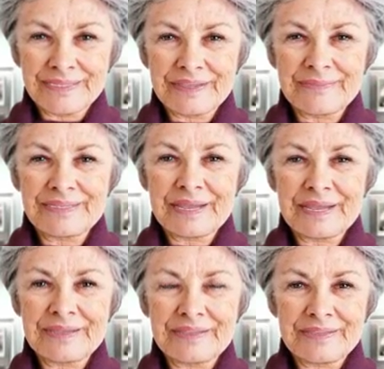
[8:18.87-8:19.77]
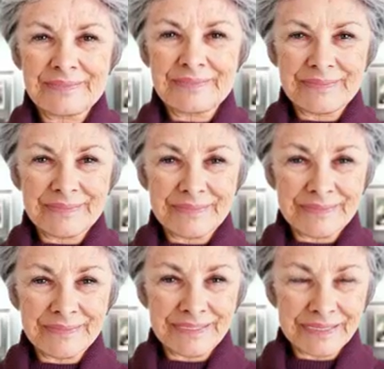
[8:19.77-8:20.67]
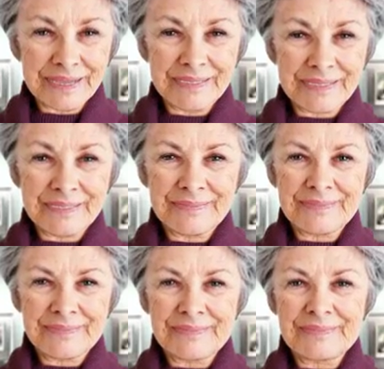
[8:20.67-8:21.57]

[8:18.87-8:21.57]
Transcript: sleep cycle. 7.